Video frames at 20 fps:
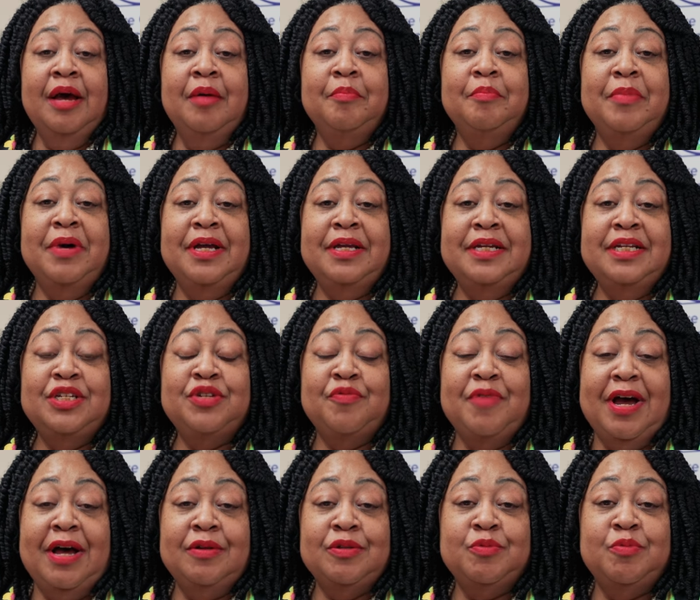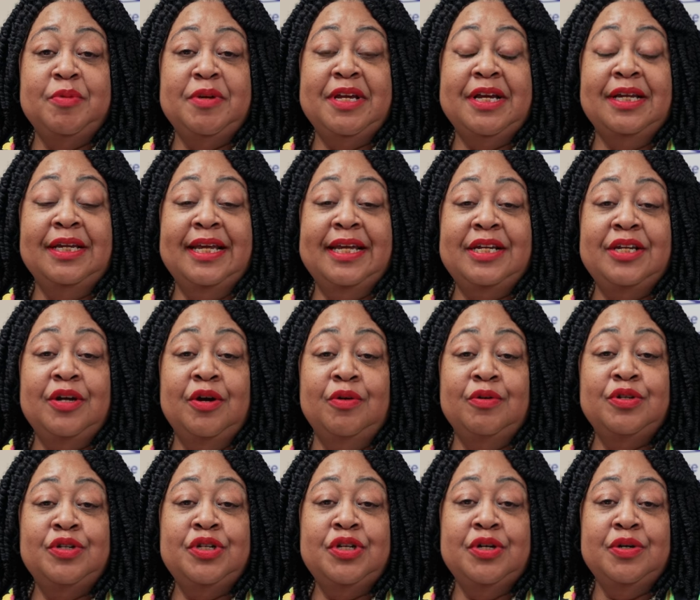Monday's routes will be collected
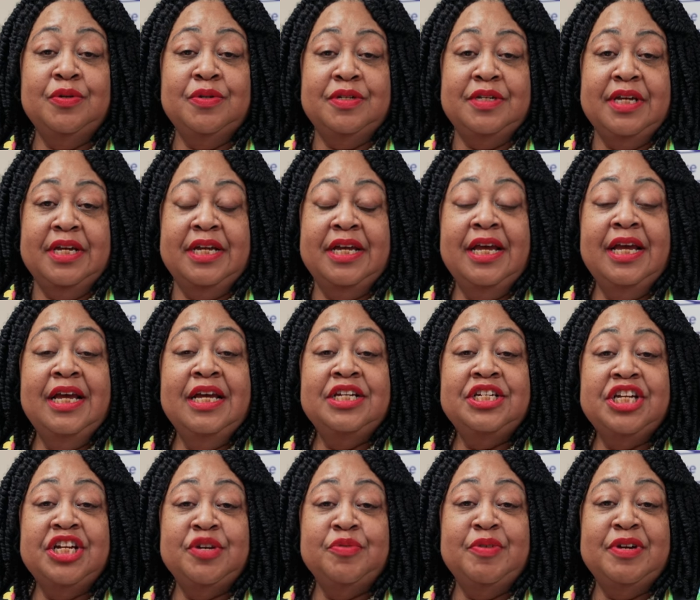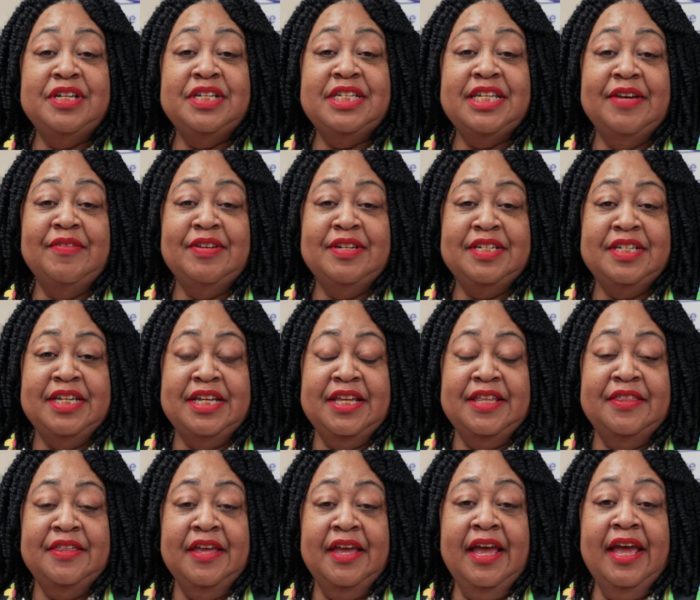on Tuesday, January
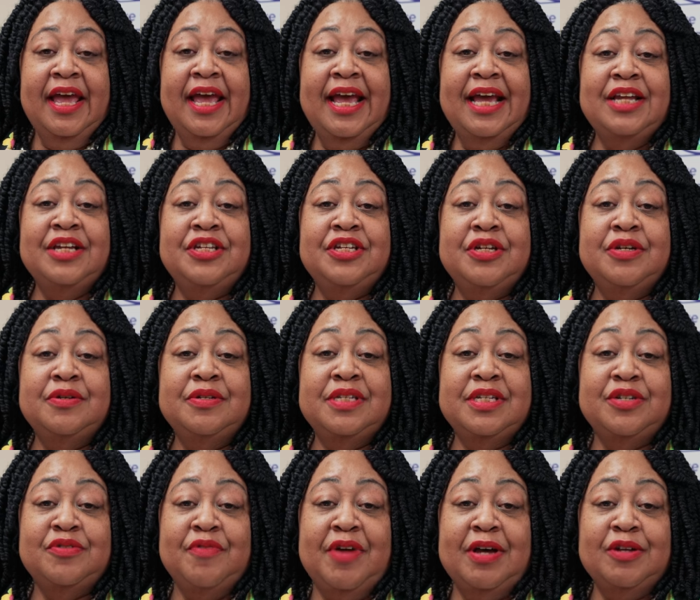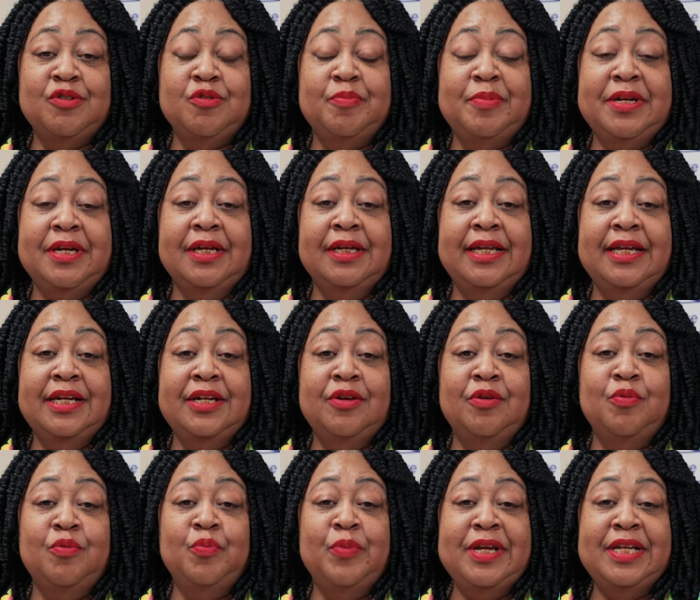seventeenth, and Tuesday's routes will be collected
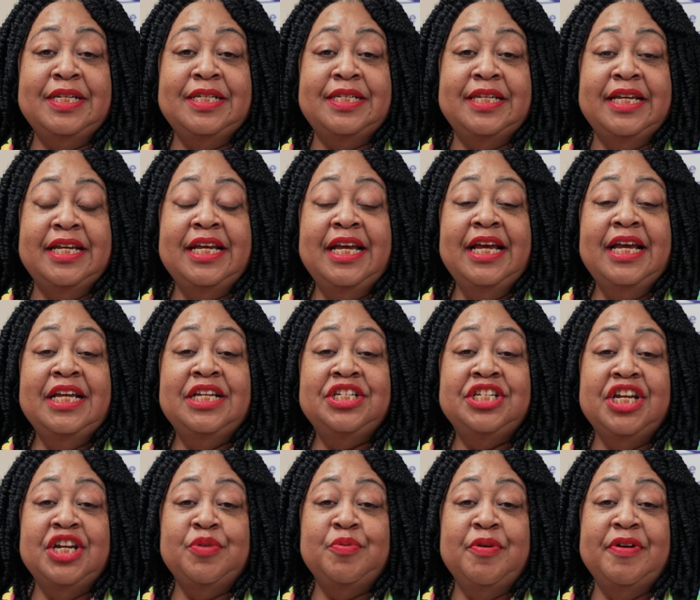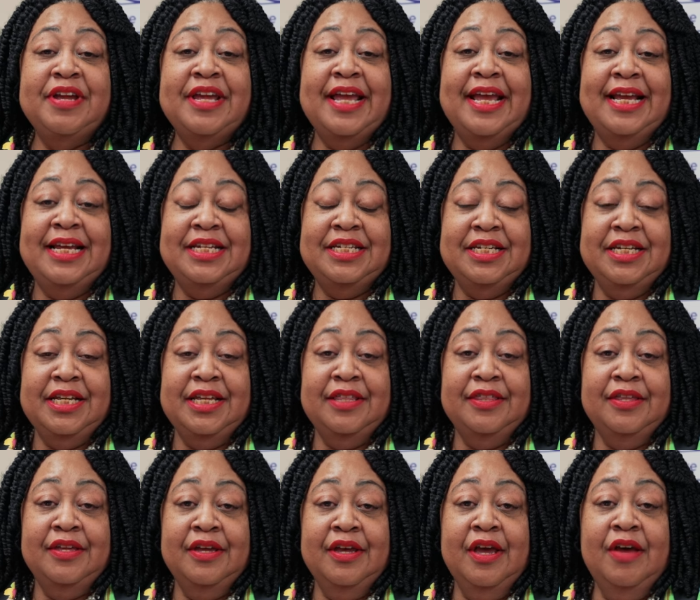on Wednesday, January
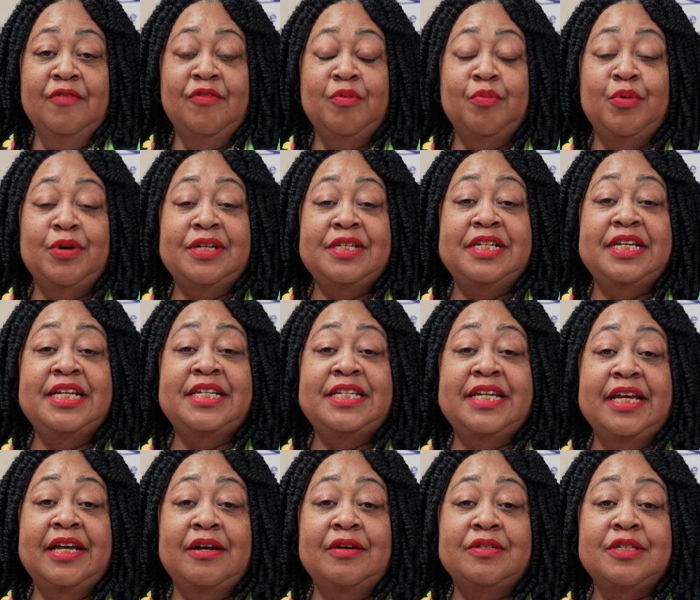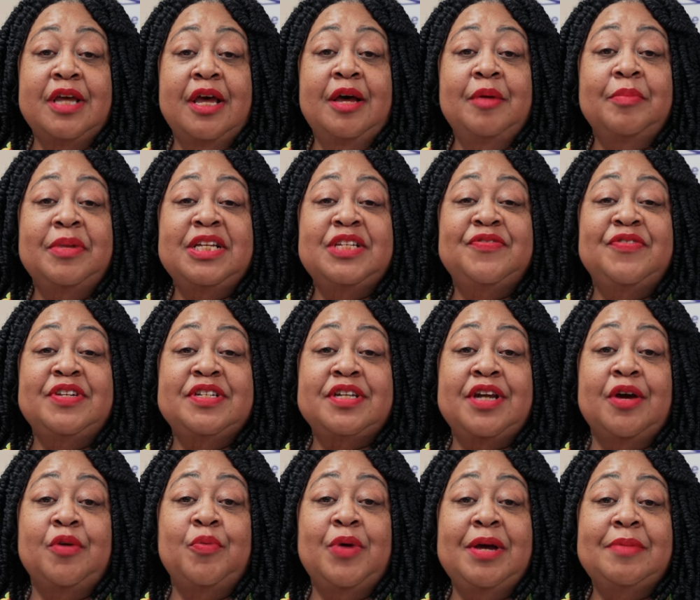eighteenth. For more details, please visit
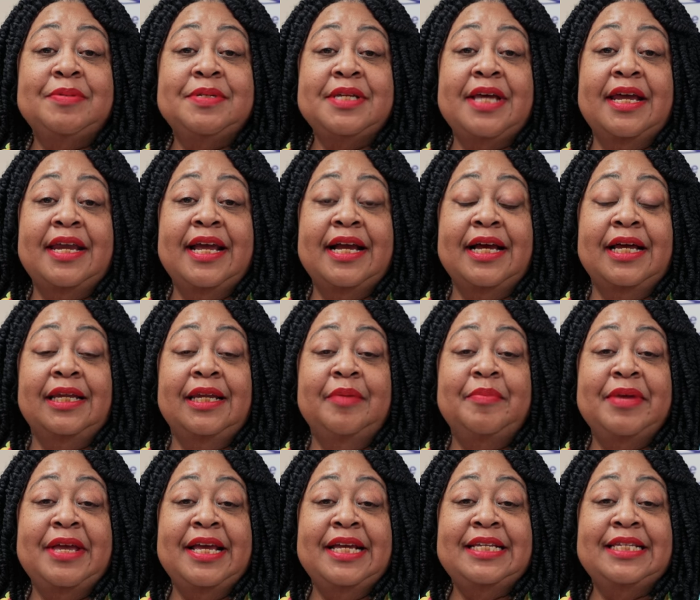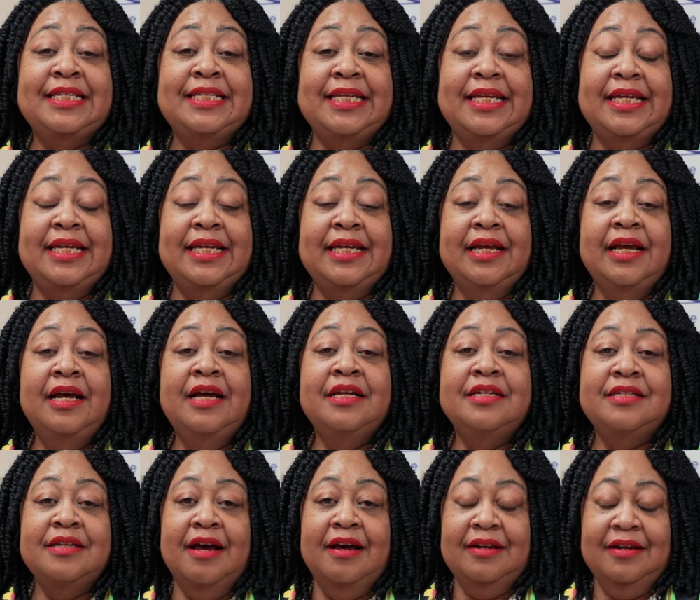our website at columbia s c
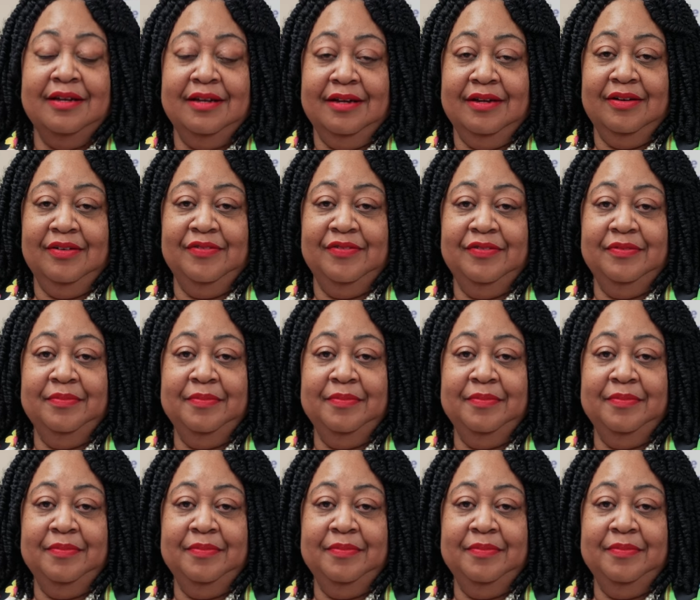dot gov.